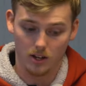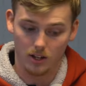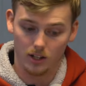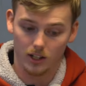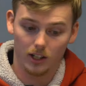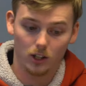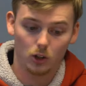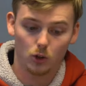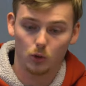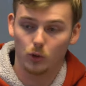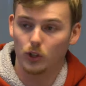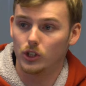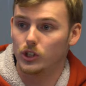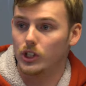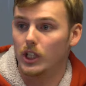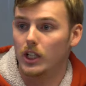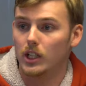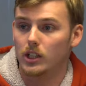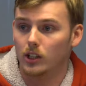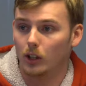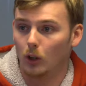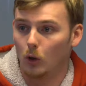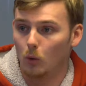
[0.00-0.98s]
increased
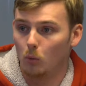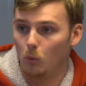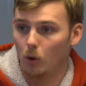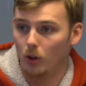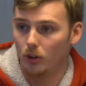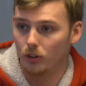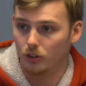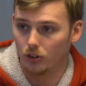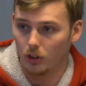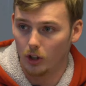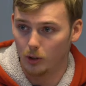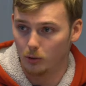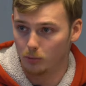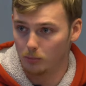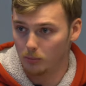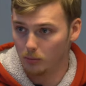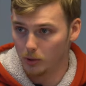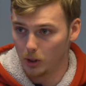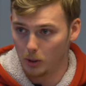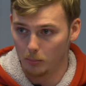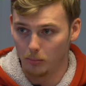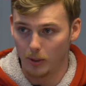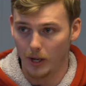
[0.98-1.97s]
heating on one side
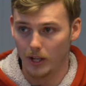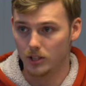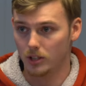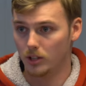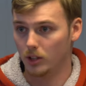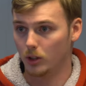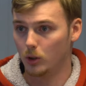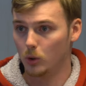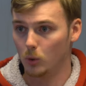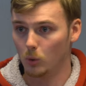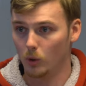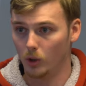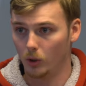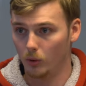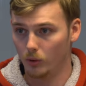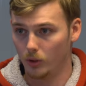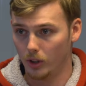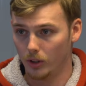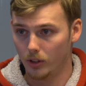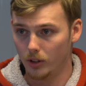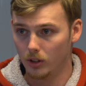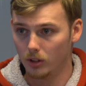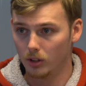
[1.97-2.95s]
compared to the cooling on
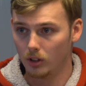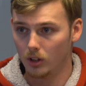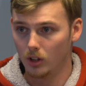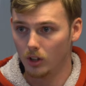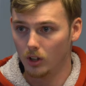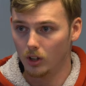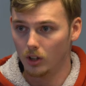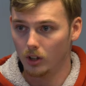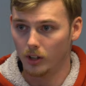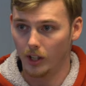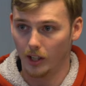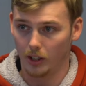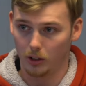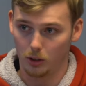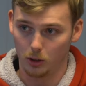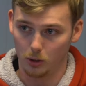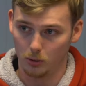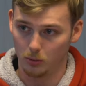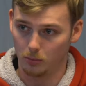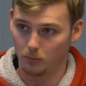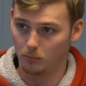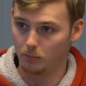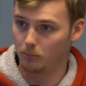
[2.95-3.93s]
the other. That
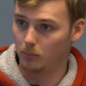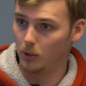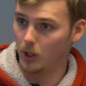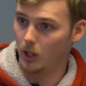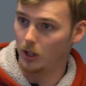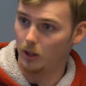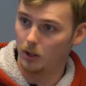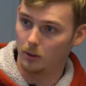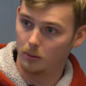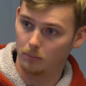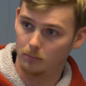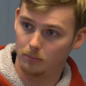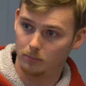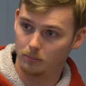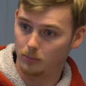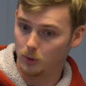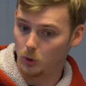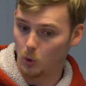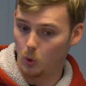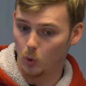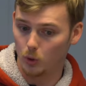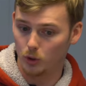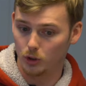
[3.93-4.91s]
could
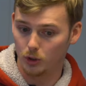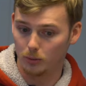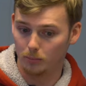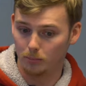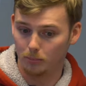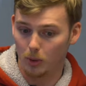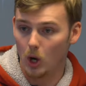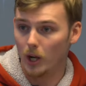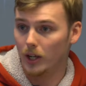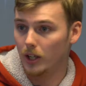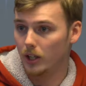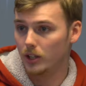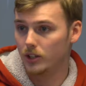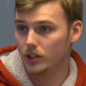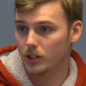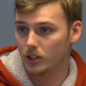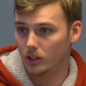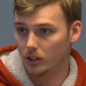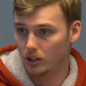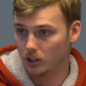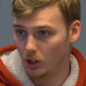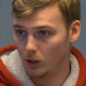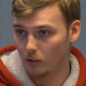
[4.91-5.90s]
cause a
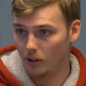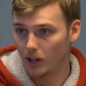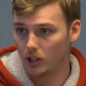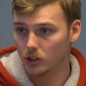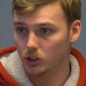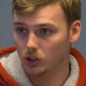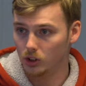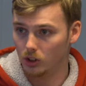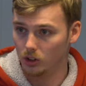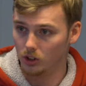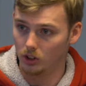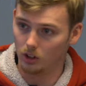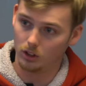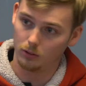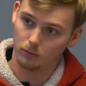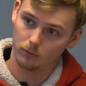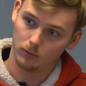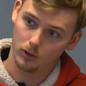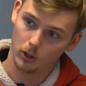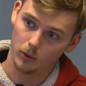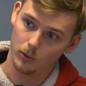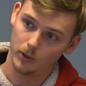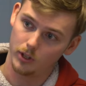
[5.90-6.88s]
bias in the direction that the
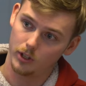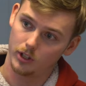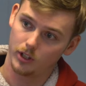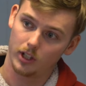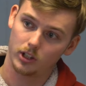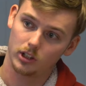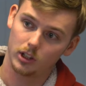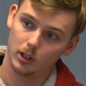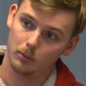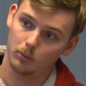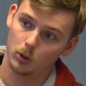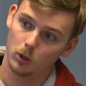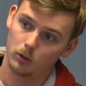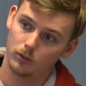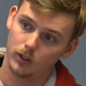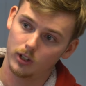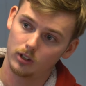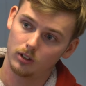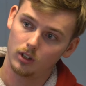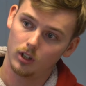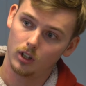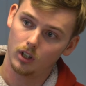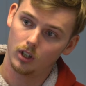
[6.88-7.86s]
fluid is actually
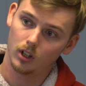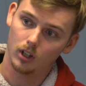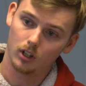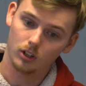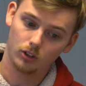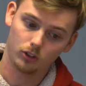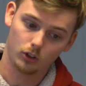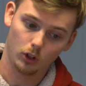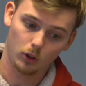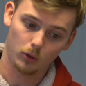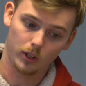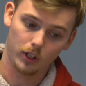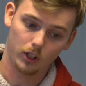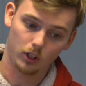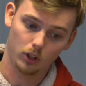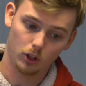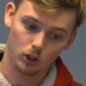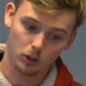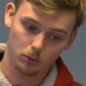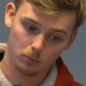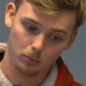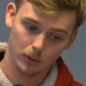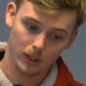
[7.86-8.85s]
moving. Mm-hmm. So it
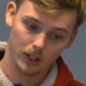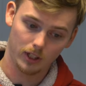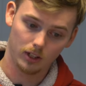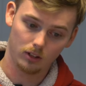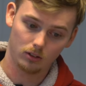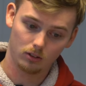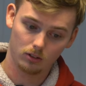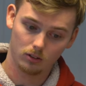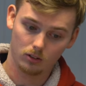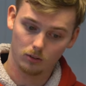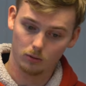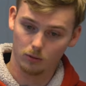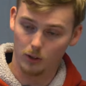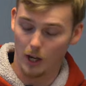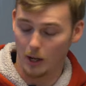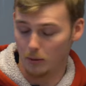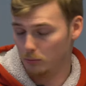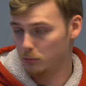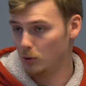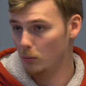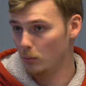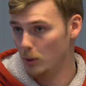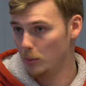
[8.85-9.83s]
could be,
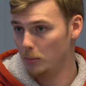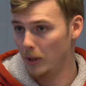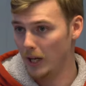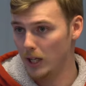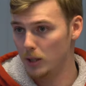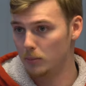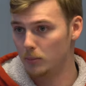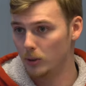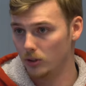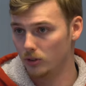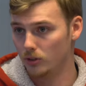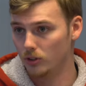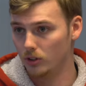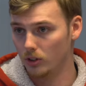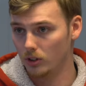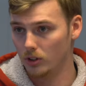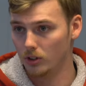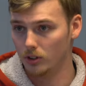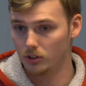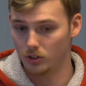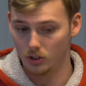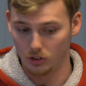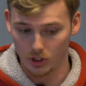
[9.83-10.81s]
and from the papers
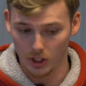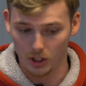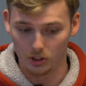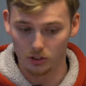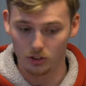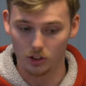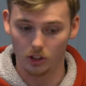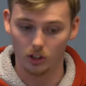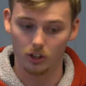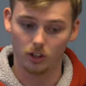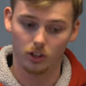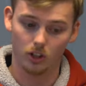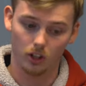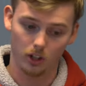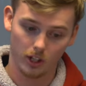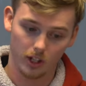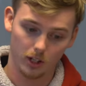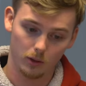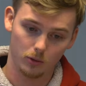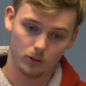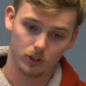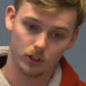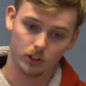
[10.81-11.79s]
that suggested,
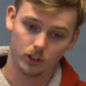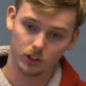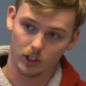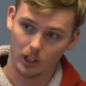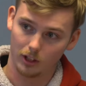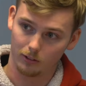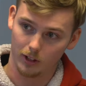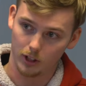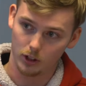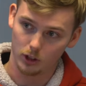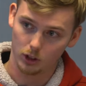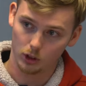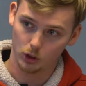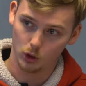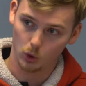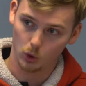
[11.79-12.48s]
that it was accelerating